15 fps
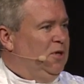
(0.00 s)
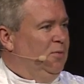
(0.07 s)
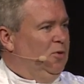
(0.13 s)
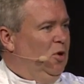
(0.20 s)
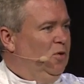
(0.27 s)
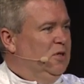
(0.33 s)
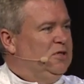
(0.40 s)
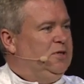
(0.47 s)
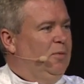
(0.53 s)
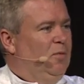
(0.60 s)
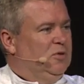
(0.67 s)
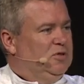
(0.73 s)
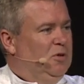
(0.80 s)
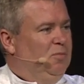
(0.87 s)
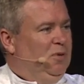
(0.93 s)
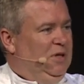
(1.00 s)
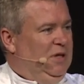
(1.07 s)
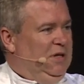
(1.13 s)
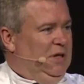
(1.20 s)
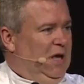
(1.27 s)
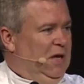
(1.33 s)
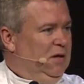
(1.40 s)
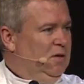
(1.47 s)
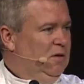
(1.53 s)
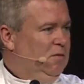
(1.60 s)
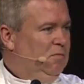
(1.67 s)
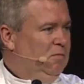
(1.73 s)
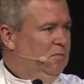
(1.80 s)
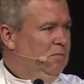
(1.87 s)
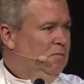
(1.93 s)
they would know that someone was completely dead.
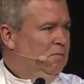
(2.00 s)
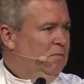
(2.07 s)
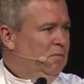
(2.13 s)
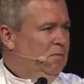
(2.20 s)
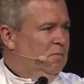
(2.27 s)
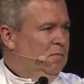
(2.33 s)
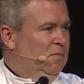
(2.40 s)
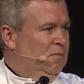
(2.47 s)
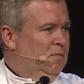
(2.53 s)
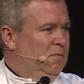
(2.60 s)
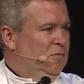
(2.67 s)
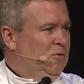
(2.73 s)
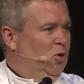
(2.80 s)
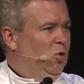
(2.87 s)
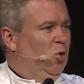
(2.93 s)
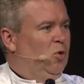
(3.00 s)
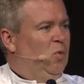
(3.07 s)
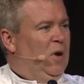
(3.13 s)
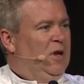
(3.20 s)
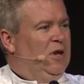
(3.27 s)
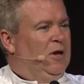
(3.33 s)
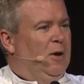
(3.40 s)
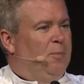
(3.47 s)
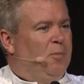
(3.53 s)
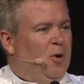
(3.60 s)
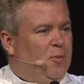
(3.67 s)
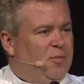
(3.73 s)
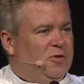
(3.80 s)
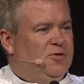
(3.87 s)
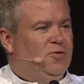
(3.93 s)
The Lord waited a
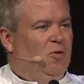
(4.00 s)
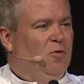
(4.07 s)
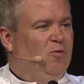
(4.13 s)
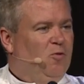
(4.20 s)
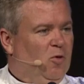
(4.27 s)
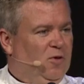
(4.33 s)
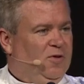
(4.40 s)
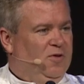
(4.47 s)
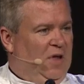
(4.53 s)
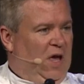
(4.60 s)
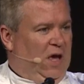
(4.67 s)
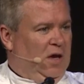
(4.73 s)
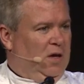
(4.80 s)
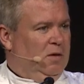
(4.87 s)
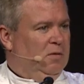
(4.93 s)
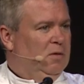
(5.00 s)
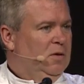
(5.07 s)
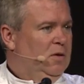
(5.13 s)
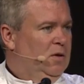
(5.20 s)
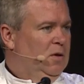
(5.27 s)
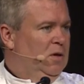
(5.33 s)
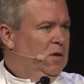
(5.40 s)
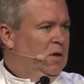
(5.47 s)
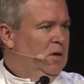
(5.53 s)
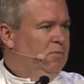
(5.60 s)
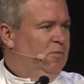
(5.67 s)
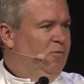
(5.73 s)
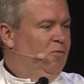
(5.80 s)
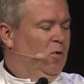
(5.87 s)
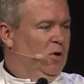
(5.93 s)
purposeful fourth day
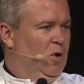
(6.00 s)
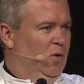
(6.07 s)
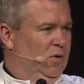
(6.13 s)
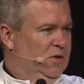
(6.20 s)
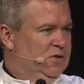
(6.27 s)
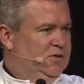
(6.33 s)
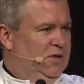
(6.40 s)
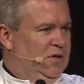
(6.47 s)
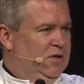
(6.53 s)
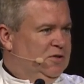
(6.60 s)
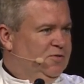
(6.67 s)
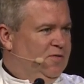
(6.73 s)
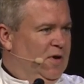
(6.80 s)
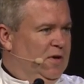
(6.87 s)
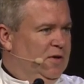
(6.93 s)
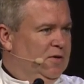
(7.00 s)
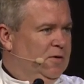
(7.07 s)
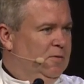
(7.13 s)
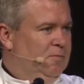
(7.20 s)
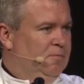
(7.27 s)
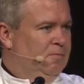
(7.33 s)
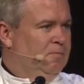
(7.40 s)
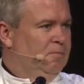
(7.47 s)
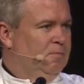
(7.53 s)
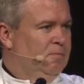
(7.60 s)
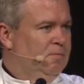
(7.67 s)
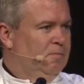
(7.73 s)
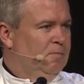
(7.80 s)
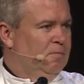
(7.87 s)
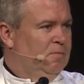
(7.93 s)
before going to see his friend.
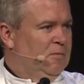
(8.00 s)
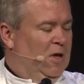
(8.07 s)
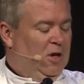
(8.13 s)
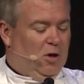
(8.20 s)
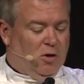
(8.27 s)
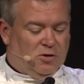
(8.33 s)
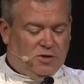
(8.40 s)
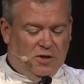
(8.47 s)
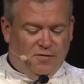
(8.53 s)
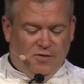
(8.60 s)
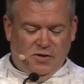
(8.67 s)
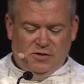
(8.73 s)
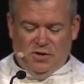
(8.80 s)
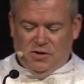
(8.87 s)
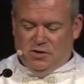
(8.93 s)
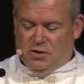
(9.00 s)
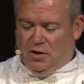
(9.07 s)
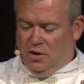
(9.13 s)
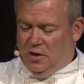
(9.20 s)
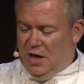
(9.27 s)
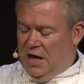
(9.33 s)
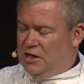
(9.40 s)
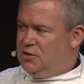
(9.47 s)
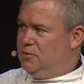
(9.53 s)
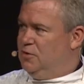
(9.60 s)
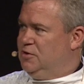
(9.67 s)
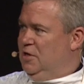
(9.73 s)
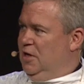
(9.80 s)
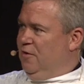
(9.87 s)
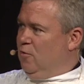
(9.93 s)
And he goes and he visits
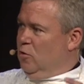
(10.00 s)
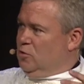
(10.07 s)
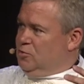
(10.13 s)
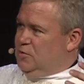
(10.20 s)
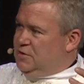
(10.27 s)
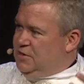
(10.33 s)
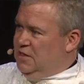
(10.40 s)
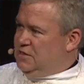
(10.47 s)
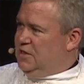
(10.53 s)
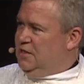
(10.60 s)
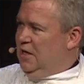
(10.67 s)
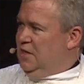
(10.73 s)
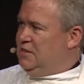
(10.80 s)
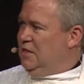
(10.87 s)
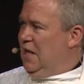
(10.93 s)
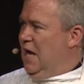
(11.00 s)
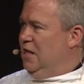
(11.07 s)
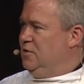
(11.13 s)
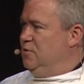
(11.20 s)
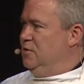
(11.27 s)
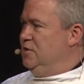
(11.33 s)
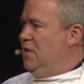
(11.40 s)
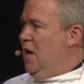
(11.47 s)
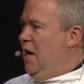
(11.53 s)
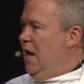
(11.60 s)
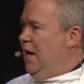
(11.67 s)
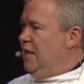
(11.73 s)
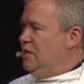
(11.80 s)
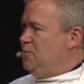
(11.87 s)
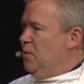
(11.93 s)
Lazarus and he, of course, resuscitates Lazarus
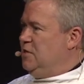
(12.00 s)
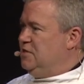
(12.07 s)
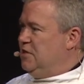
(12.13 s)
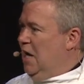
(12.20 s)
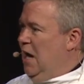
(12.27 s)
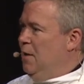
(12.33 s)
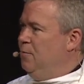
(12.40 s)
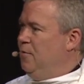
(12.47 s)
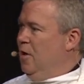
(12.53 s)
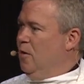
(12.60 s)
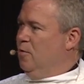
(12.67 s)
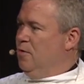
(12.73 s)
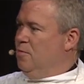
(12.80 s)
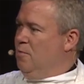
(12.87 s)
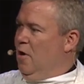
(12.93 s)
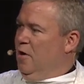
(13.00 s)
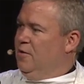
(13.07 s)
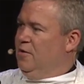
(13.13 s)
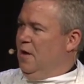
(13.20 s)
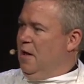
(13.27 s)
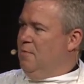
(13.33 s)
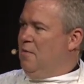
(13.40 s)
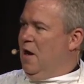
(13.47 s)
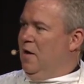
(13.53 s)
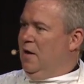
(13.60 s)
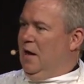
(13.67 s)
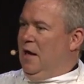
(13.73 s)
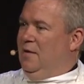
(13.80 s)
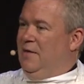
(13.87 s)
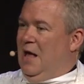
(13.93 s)
and he spends time there with Martha and
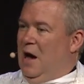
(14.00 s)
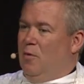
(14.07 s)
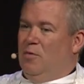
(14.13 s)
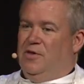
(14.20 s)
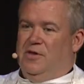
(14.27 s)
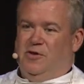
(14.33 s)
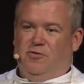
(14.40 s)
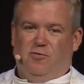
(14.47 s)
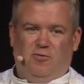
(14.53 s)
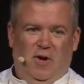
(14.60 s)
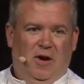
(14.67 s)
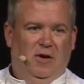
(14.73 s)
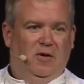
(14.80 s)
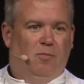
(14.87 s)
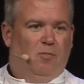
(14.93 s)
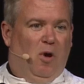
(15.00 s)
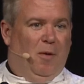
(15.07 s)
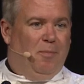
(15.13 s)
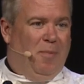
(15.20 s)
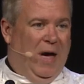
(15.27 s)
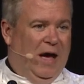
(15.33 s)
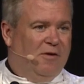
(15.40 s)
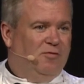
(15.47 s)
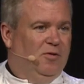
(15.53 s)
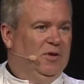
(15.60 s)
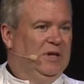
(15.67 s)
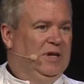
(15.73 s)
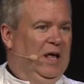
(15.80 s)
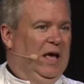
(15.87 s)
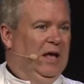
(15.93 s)
Mary and now with his friend brought back from
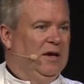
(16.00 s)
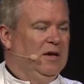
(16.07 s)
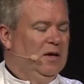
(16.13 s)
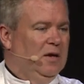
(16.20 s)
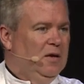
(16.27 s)
the dead